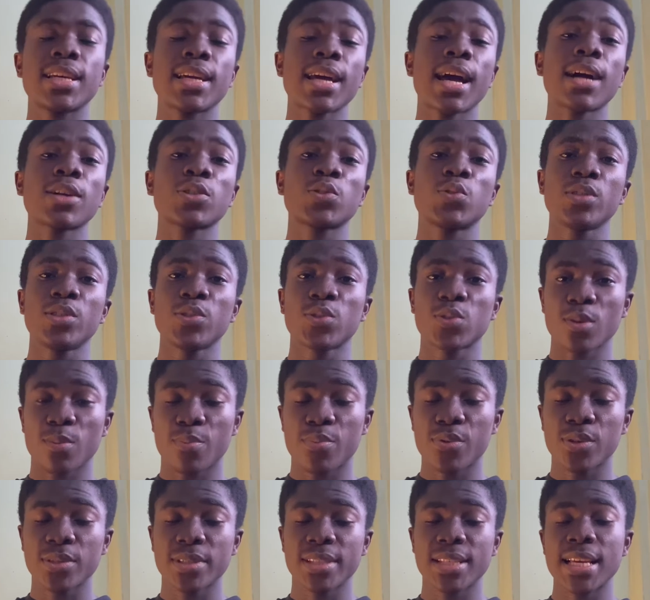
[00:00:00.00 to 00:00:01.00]
actually
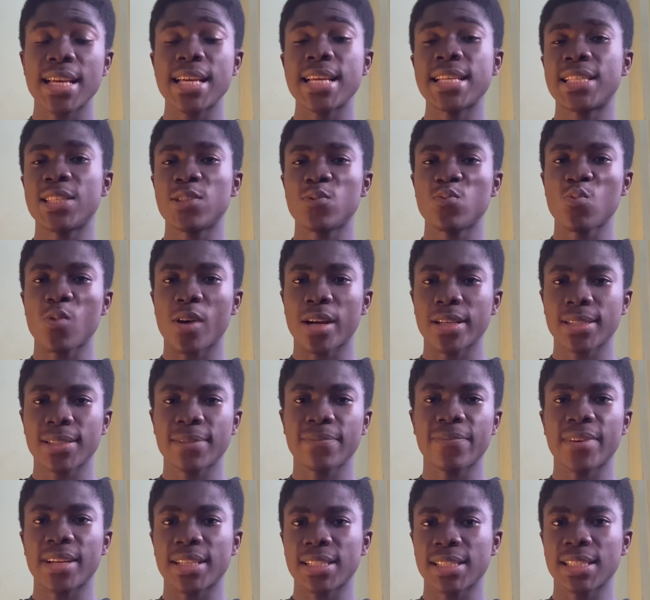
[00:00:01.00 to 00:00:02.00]
supports 18 watts
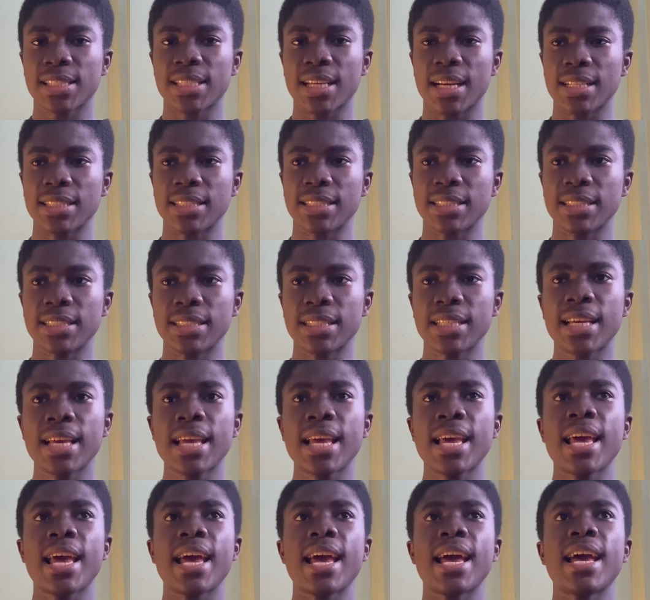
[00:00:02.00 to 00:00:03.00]
fast charging,
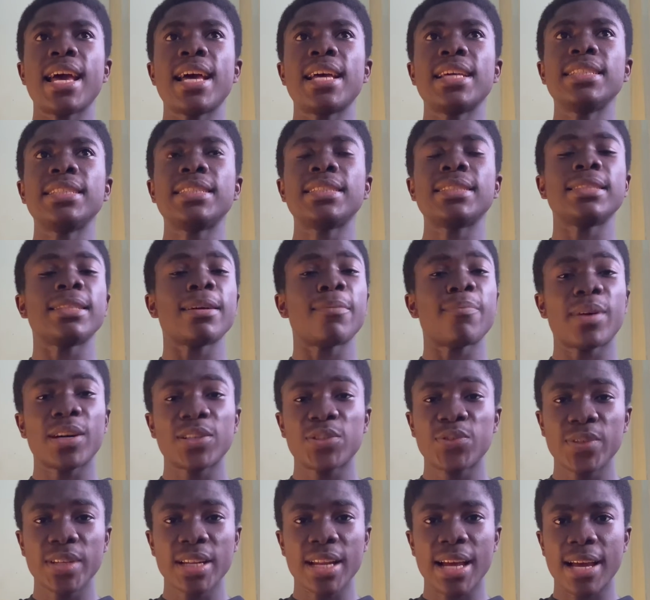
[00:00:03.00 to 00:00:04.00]
and the
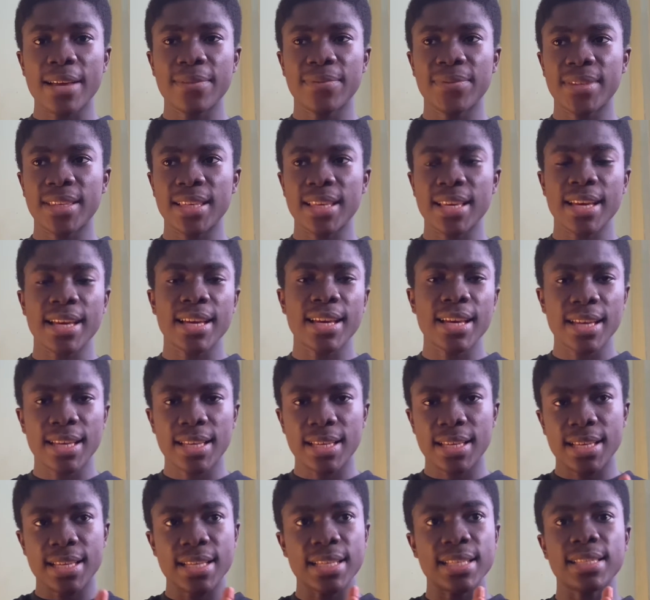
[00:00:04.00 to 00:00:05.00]
battery life here
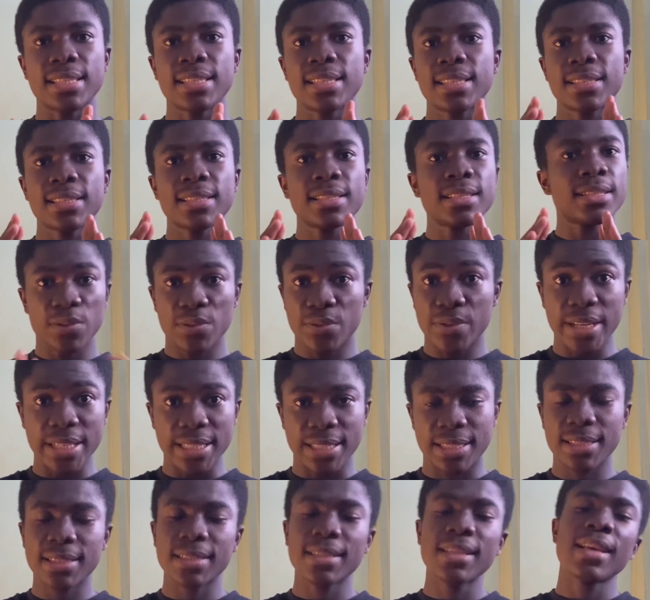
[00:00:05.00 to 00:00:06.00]
is
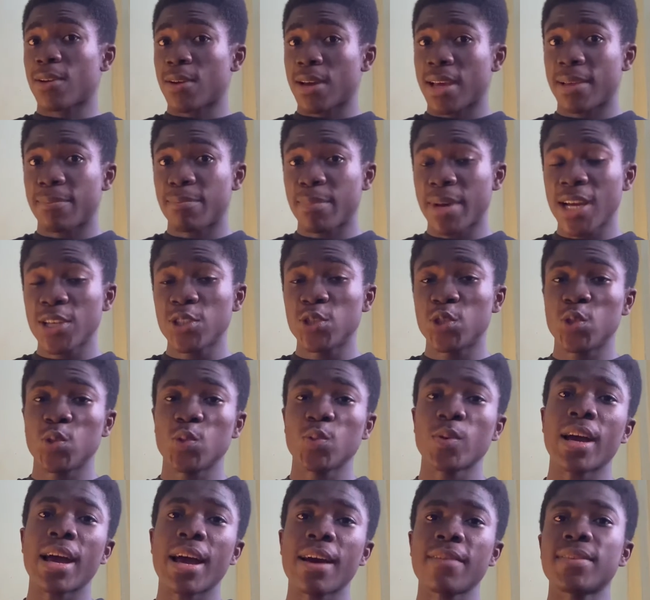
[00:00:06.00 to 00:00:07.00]
great. And mind you,
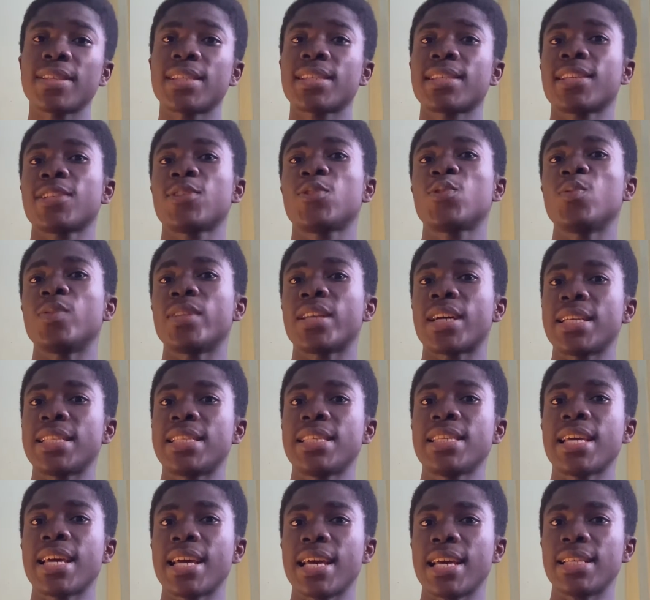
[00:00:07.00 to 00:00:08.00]
I have it set to
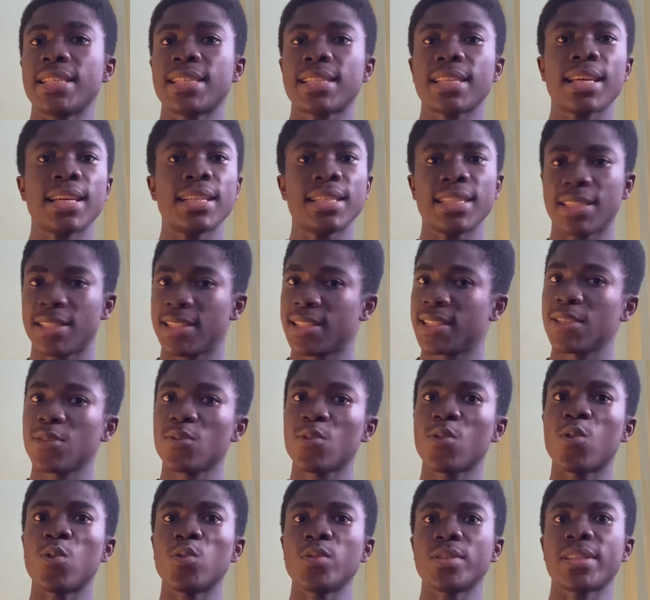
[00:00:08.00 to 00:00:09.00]
90Hz, and it still
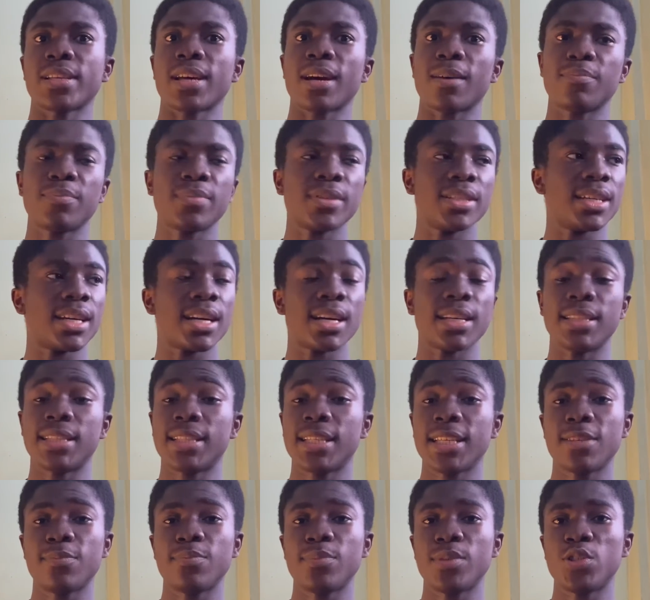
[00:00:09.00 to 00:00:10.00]
holds up. It can
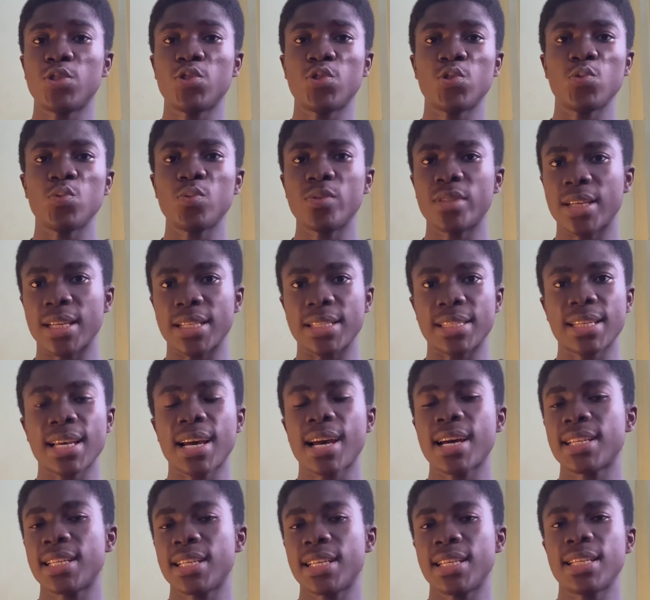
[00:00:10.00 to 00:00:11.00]
take me through the
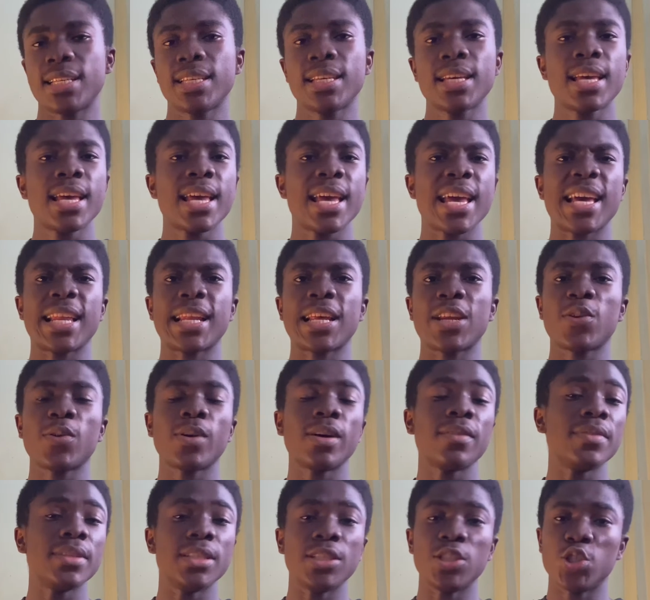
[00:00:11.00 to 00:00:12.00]
entire day, and I don't
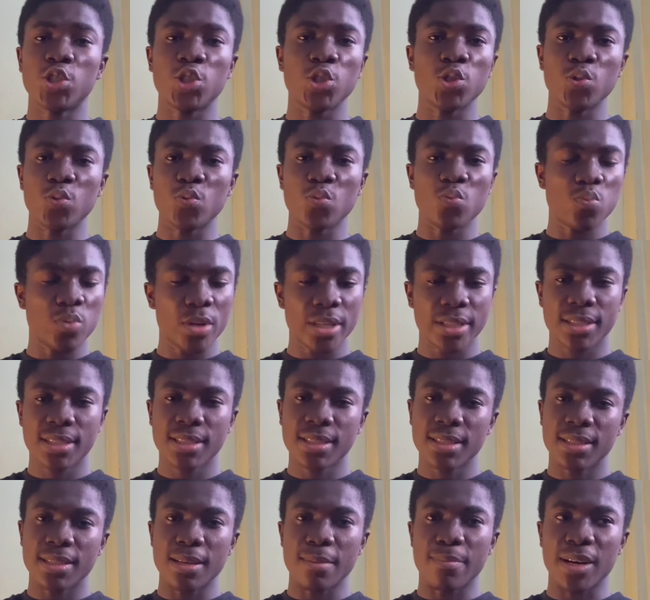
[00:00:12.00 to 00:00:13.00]
have any issue
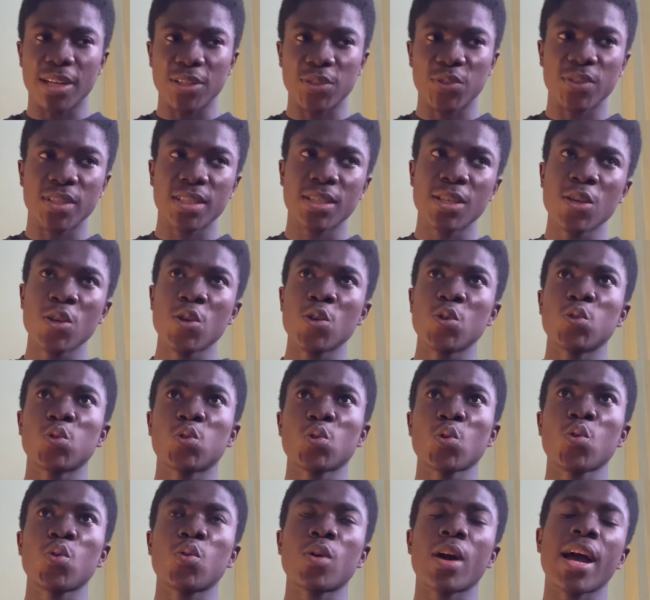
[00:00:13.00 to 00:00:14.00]
with the battery.
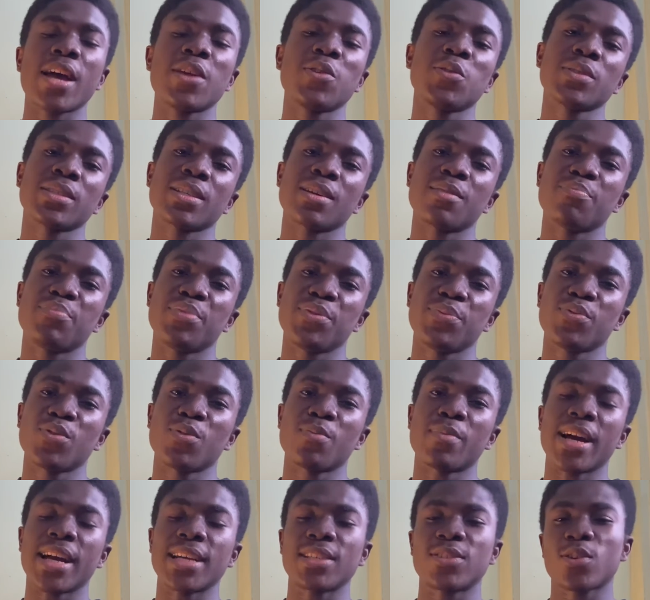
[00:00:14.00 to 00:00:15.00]
So I know some people
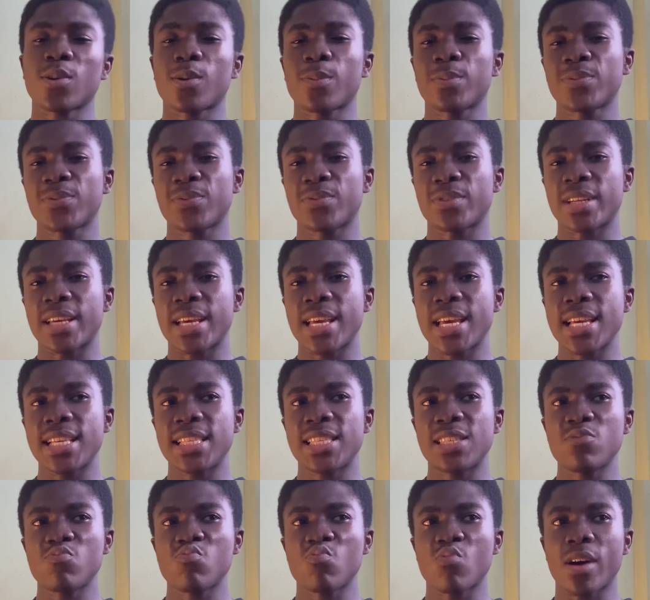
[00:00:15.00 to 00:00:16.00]
might opt for the
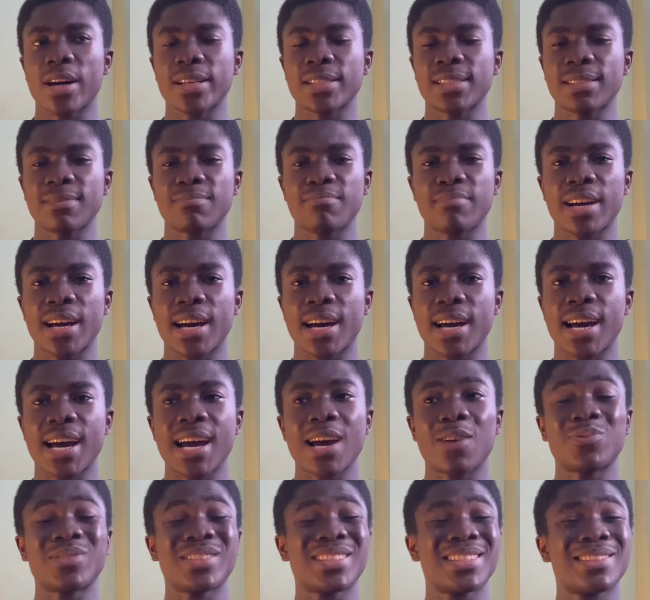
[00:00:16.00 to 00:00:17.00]
18 watts, but I
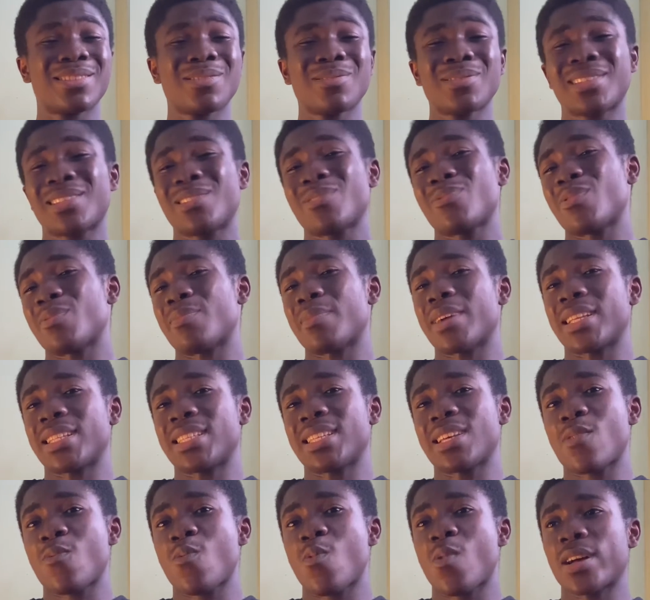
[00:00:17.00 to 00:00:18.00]
would still stick with my
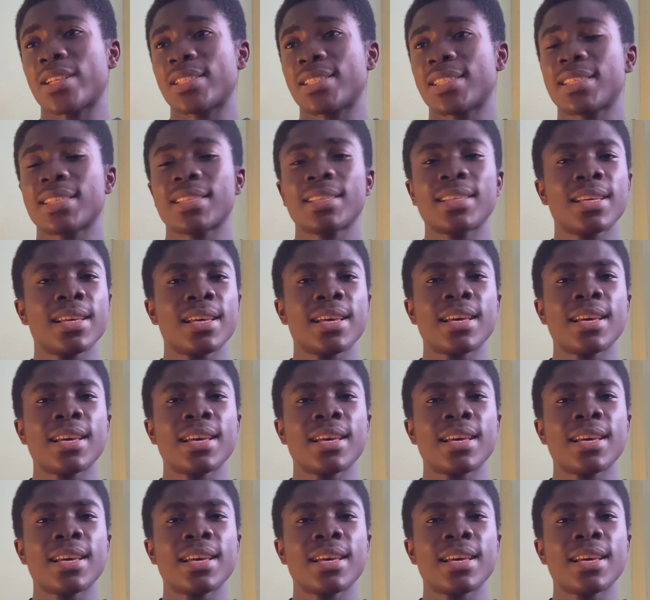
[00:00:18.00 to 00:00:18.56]
10 watts.